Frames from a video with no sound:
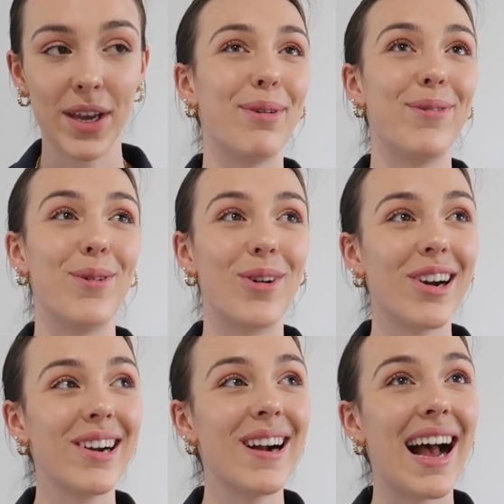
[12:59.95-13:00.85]

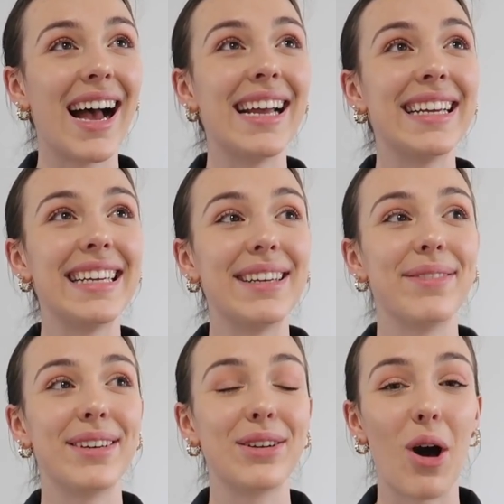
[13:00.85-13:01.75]
Before I
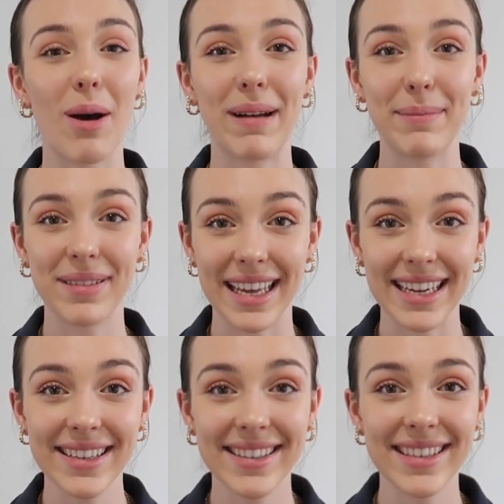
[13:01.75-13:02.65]
even got my
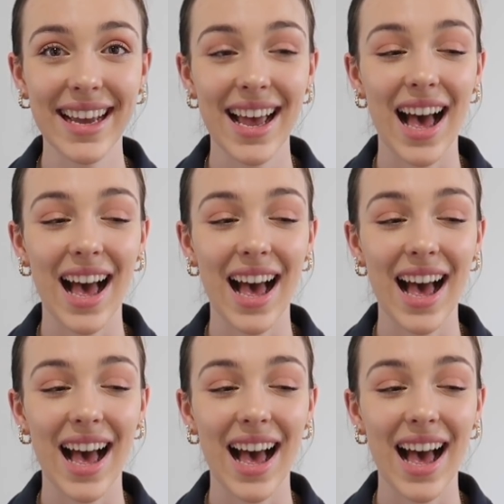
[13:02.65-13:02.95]
place,